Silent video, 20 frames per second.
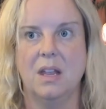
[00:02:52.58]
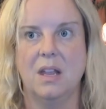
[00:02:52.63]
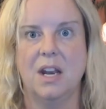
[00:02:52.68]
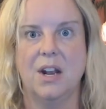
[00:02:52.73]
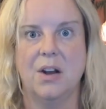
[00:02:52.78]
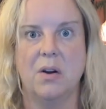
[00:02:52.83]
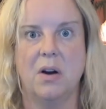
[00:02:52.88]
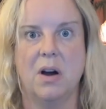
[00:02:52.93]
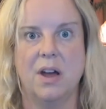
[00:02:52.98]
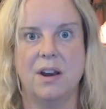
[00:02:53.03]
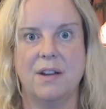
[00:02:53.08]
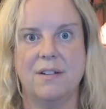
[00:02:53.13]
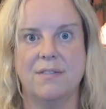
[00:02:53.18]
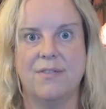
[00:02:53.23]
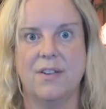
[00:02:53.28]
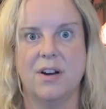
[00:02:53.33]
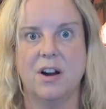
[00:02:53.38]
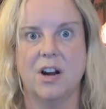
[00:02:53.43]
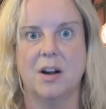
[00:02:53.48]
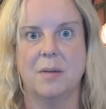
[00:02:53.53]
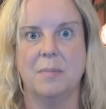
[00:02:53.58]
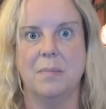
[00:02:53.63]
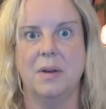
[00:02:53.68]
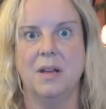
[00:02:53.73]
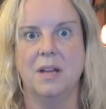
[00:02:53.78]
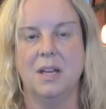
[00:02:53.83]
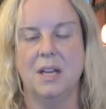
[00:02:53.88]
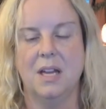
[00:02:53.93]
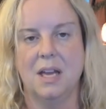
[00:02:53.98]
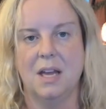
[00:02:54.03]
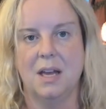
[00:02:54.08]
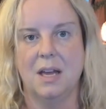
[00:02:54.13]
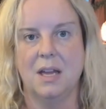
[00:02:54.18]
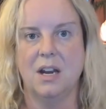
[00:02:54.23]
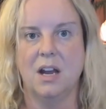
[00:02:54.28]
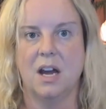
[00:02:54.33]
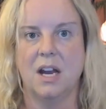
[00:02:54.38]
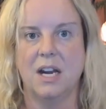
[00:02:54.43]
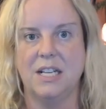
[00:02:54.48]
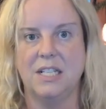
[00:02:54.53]
on a farm, a
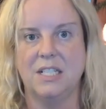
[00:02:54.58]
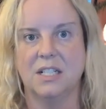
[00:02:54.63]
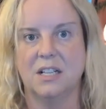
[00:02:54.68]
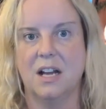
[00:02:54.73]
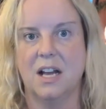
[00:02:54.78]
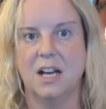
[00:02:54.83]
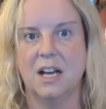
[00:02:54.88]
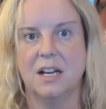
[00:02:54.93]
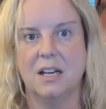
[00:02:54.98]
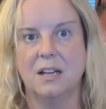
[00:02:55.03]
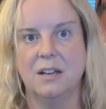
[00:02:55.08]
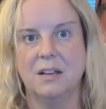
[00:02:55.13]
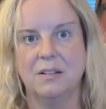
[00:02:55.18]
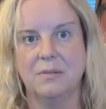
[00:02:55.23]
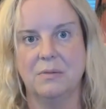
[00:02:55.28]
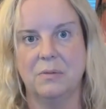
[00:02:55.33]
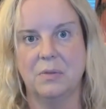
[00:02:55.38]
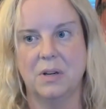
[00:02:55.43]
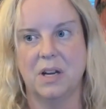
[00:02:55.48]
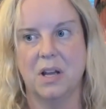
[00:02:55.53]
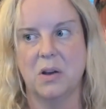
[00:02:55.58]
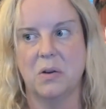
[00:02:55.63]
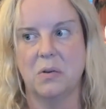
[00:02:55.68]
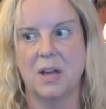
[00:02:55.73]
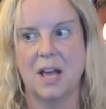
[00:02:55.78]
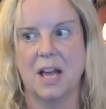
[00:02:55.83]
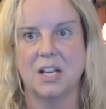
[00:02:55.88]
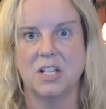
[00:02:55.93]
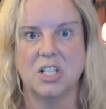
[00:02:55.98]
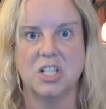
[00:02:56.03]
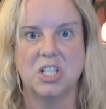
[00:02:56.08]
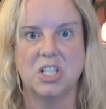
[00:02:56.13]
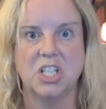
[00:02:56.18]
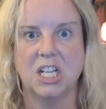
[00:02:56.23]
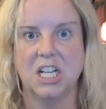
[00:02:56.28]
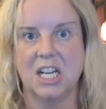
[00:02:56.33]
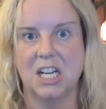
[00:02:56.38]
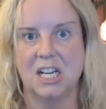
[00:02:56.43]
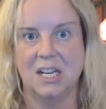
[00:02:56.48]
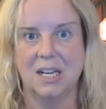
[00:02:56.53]
naughty dog would go catch a
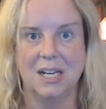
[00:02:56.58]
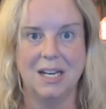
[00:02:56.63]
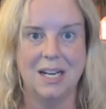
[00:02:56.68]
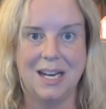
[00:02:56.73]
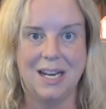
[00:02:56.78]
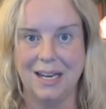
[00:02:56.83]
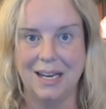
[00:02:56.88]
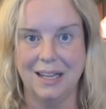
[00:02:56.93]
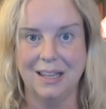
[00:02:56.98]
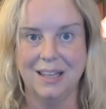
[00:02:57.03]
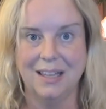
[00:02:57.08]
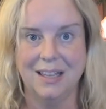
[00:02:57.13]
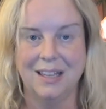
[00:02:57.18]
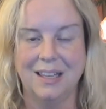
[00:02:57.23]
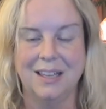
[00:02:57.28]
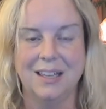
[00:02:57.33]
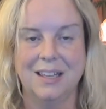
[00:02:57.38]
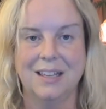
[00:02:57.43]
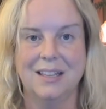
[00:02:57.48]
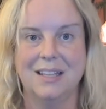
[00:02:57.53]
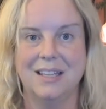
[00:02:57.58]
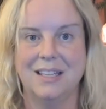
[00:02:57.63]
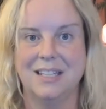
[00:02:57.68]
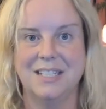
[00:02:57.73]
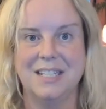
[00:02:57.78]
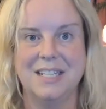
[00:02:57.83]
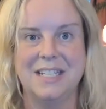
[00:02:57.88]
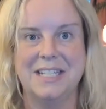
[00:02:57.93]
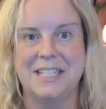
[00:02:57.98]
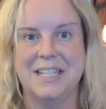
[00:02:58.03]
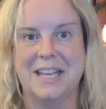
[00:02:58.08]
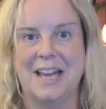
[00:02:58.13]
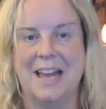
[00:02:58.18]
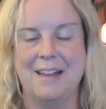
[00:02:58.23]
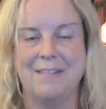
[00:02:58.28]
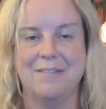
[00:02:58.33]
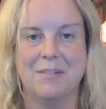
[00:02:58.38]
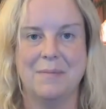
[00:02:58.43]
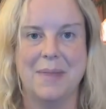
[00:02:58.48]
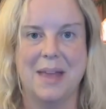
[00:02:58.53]
chicken and eat it. It didn't
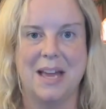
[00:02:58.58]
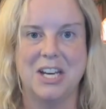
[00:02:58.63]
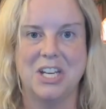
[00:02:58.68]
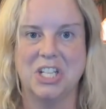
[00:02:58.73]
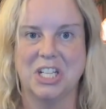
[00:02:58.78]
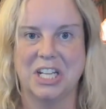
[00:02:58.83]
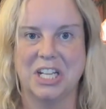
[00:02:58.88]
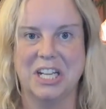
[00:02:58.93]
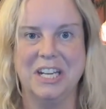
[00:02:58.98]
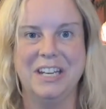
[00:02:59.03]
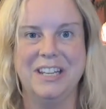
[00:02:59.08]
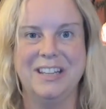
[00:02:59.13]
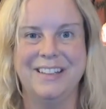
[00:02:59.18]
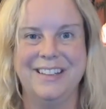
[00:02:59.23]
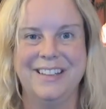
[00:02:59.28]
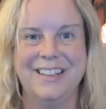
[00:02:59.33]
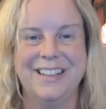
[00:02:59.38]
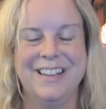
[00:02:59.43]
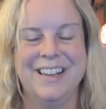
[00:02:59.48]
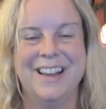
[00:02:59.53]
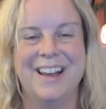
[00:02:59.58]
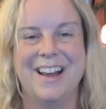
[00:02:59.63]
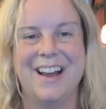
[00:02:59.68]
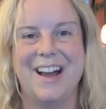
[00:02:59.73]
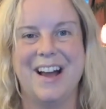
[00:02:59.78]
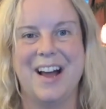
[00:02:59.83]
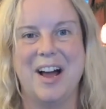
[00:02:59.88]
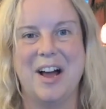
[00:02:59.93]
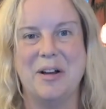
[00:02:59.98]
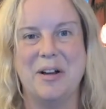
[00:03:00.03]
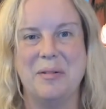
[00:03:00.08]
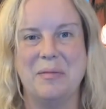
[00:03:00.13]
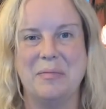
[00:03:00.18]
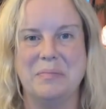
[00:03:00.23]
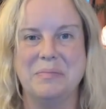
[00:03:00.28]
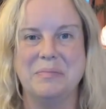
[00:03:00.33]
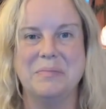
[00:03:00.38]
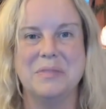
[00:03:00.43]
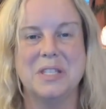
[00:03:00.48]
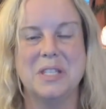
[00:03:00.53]
die from that chicken.
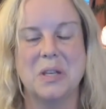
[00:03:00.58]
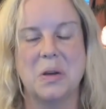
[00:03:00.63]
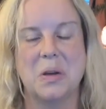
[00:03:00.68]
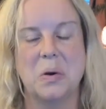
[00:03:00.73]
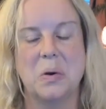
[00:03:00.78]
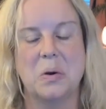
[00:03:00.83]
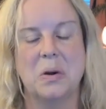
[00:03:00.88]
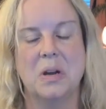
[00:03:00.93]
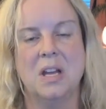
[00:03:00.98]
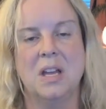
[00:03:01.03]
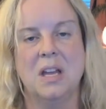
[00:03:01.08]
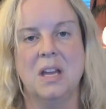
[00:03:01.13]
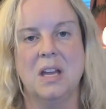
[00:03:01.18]
So